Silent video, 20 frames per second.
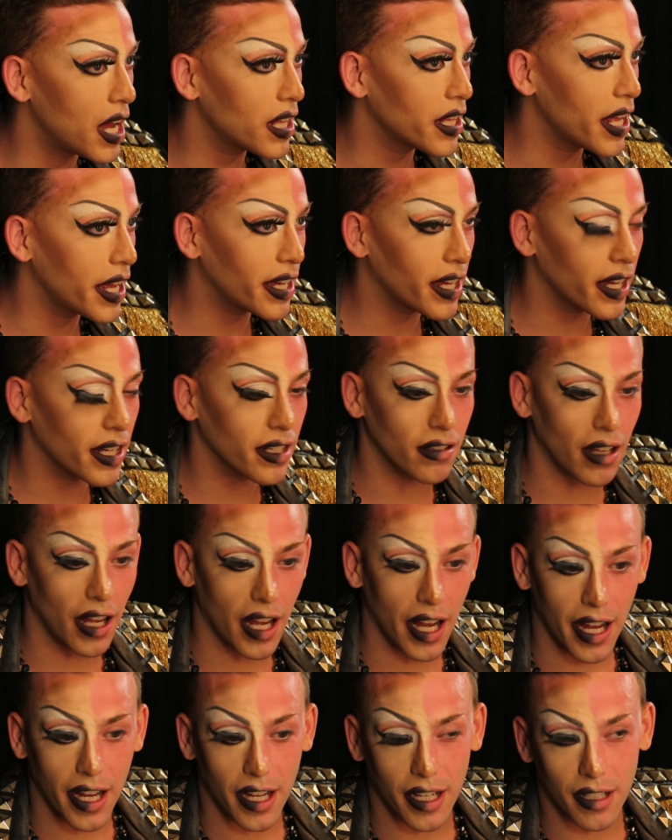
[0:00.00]
I like it.
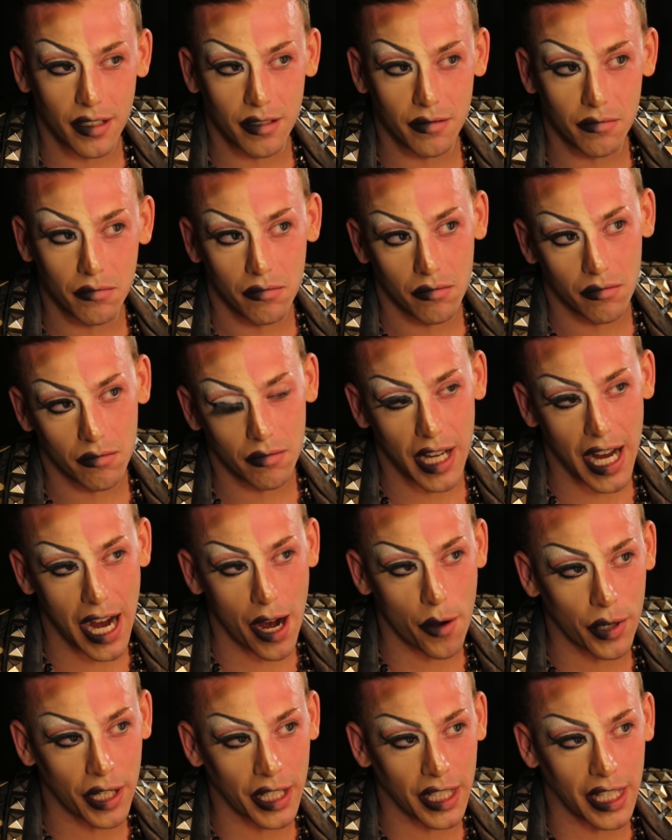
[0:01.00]
I,
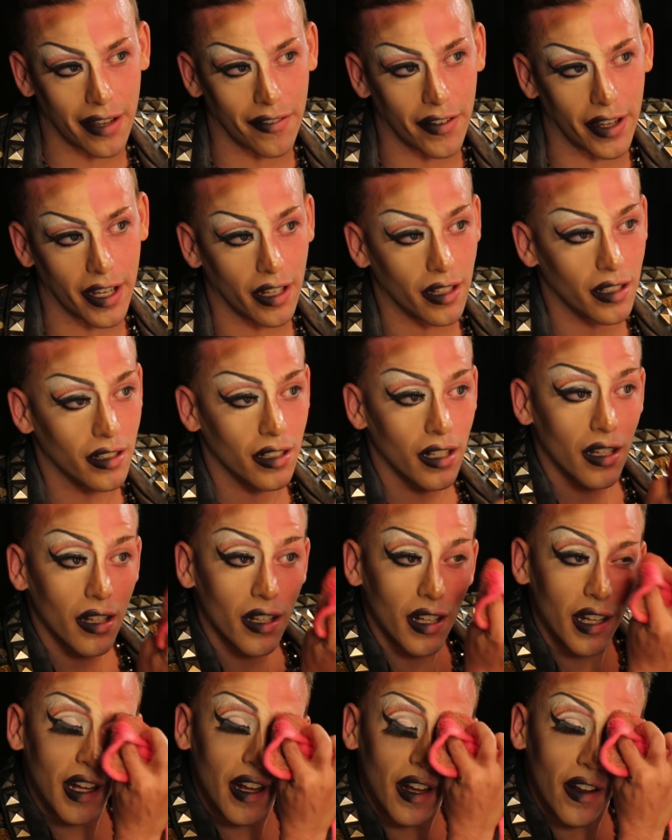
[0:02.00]
I wouldn't give it
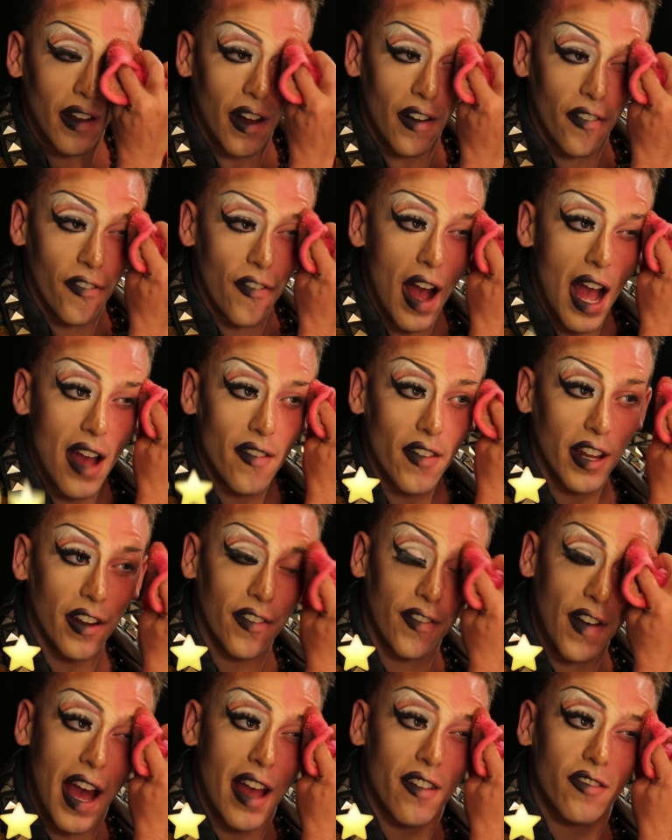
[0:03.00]
a five out
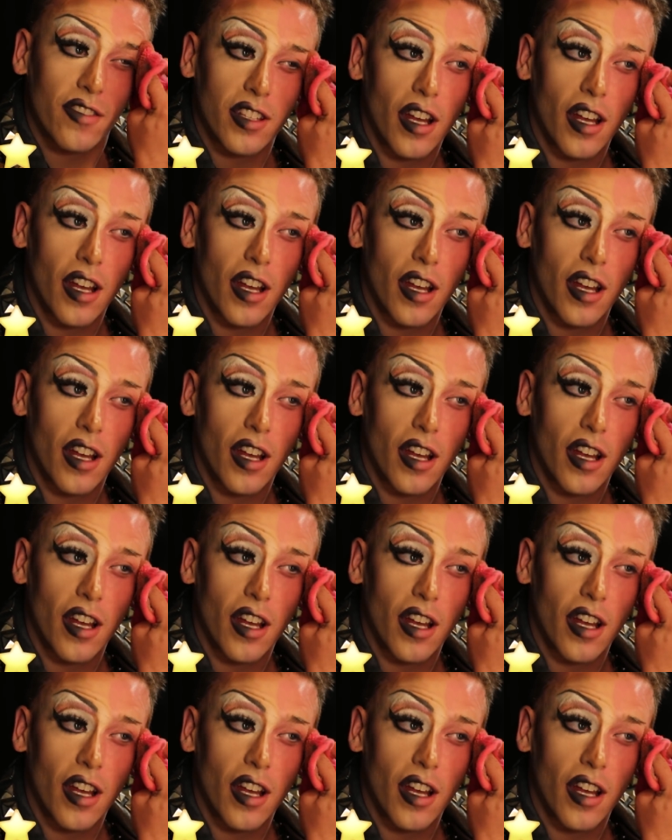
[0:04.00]
of five